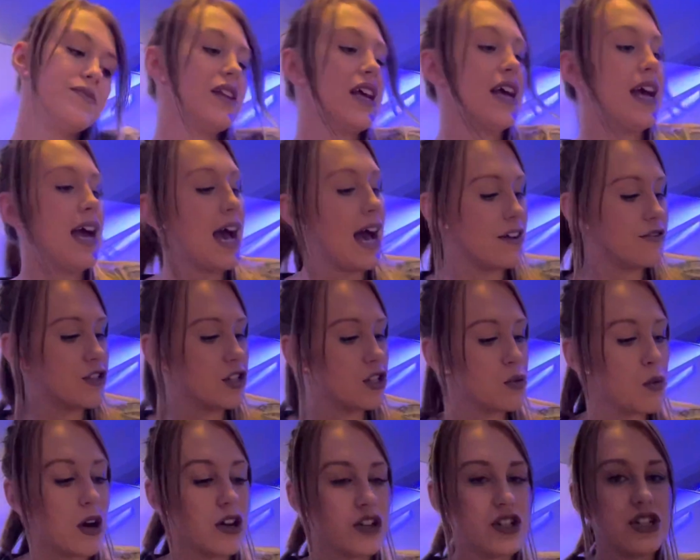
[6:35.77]
I've
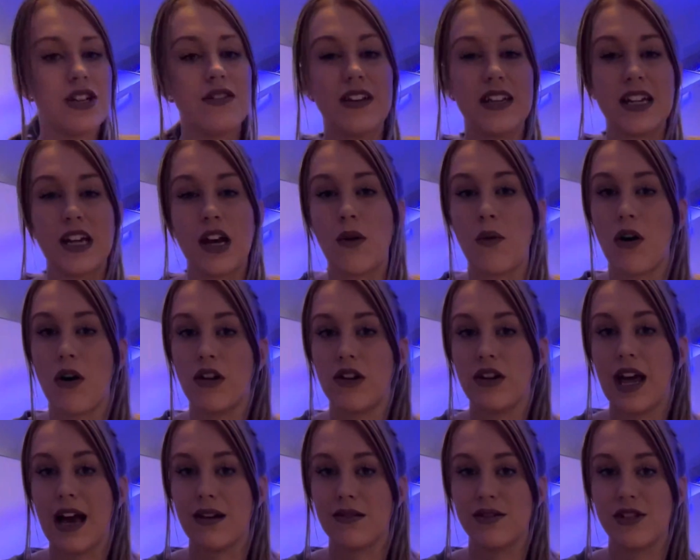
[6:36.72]
just watched a video on
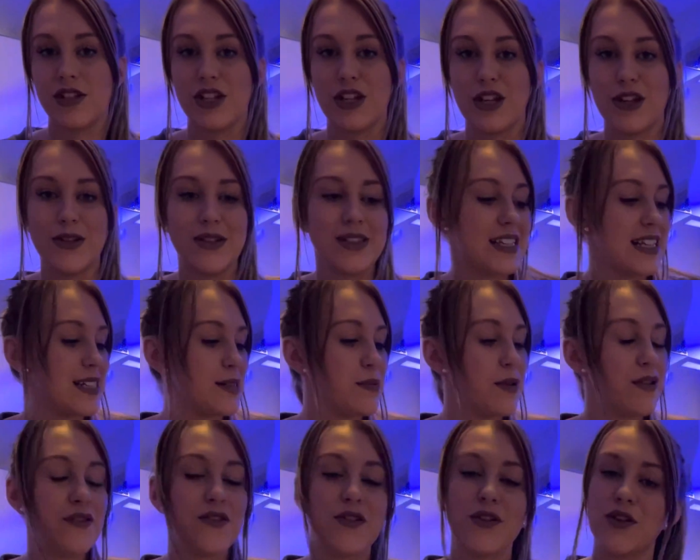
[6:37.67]
how to use this
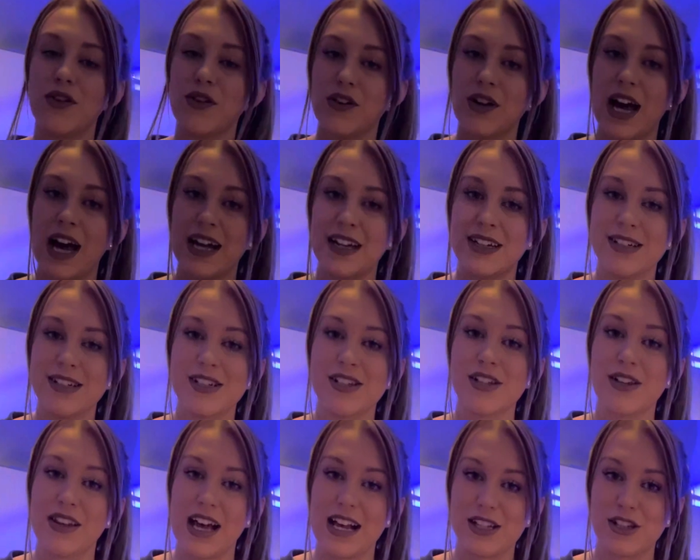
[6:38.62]
beforehand,
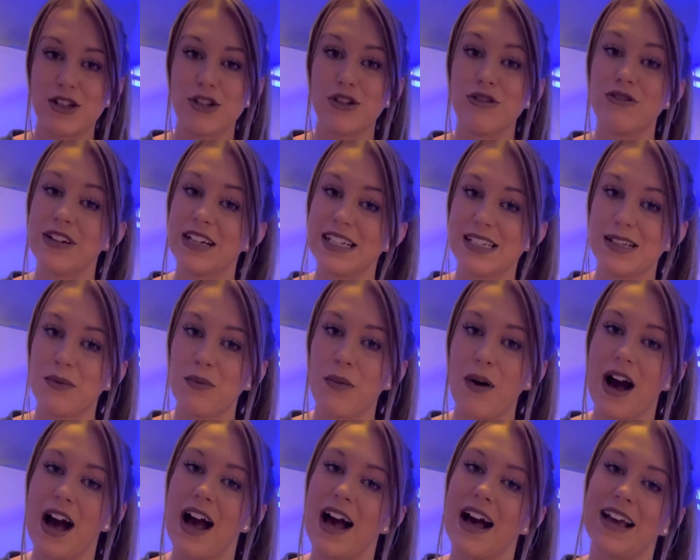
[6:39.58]
so that's the reason
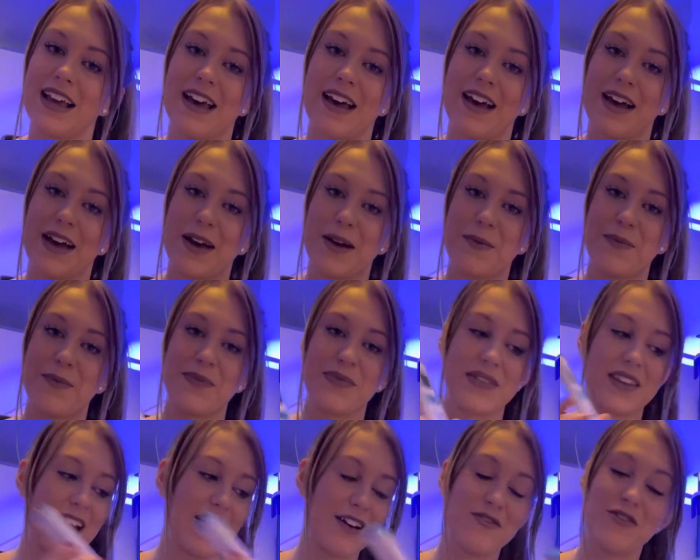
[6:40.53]
why
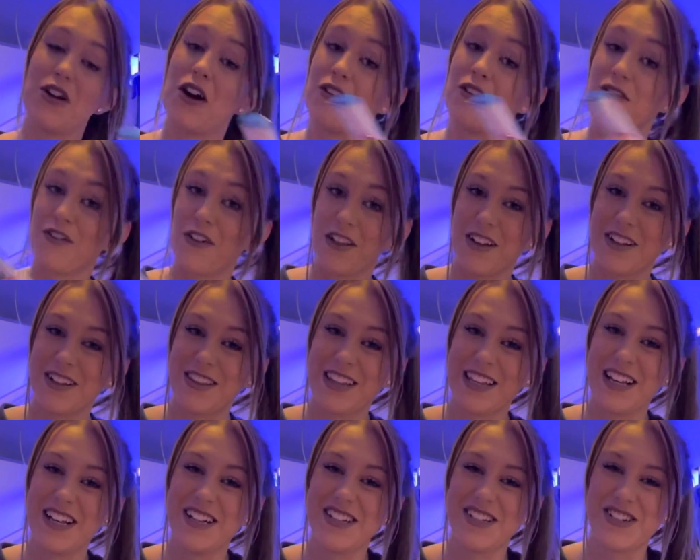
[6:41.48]
I've not followed
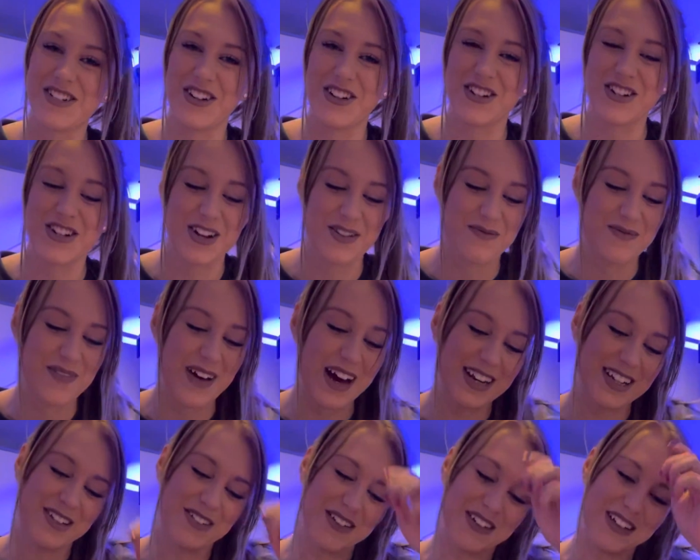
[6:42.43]
the instruction
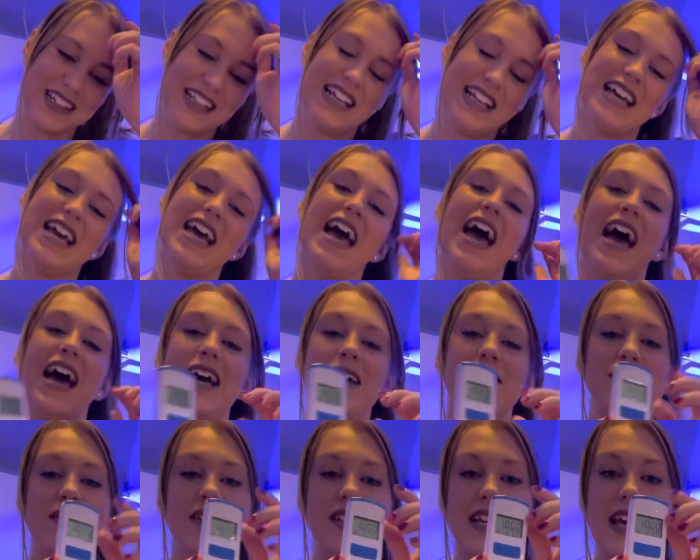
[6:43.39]
manual.
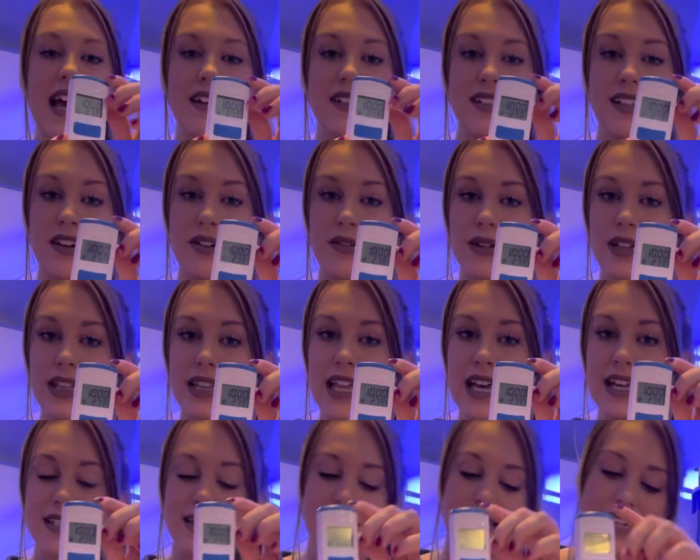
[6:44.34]
So yeah, so
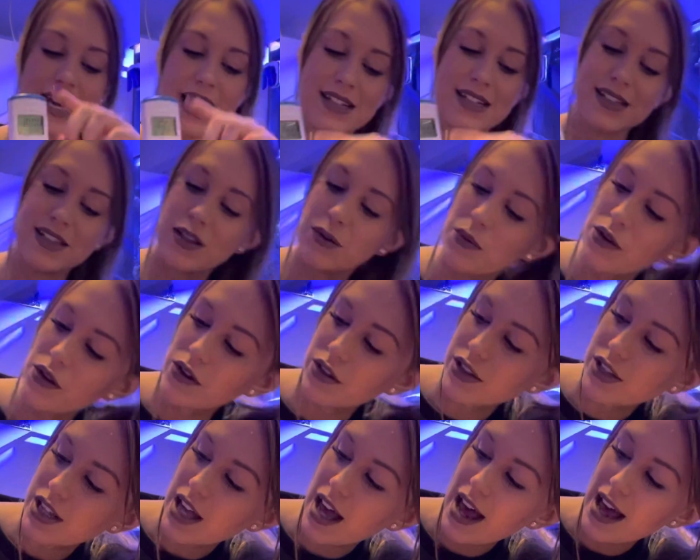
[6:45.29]
let's test the
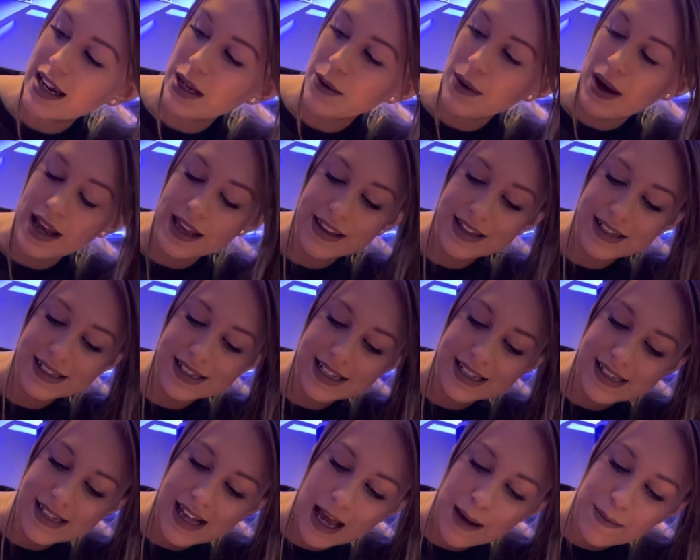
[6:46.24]
water anyway that's
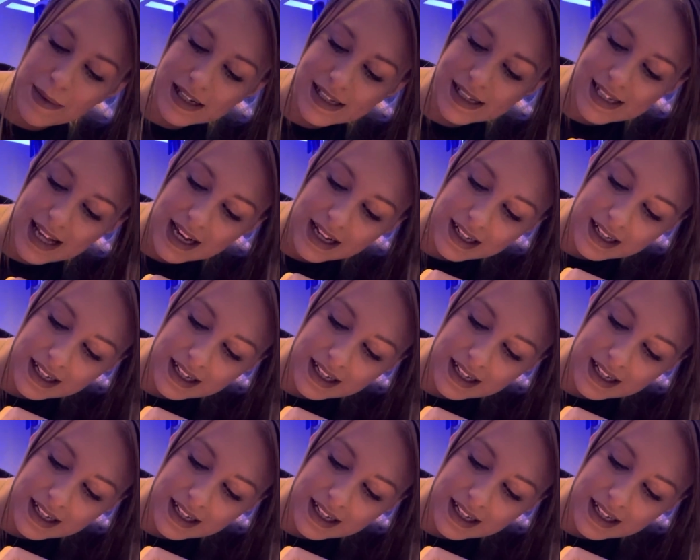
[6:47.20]
inside my tank.